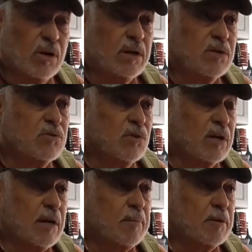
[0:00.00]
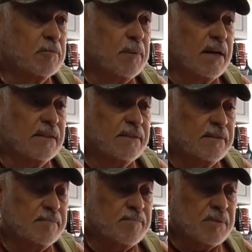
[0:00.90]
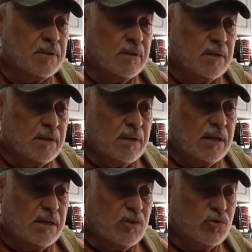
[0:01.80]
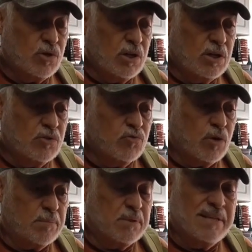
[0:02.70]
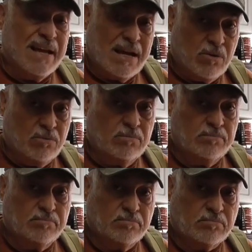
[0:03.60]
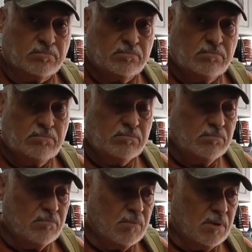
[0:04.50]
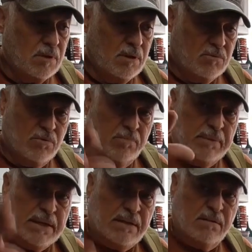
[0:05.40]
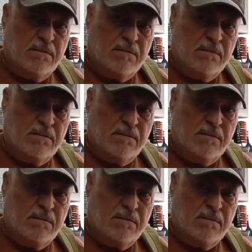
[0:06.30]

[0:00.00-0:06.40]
a couple of spots, and it drops down into a big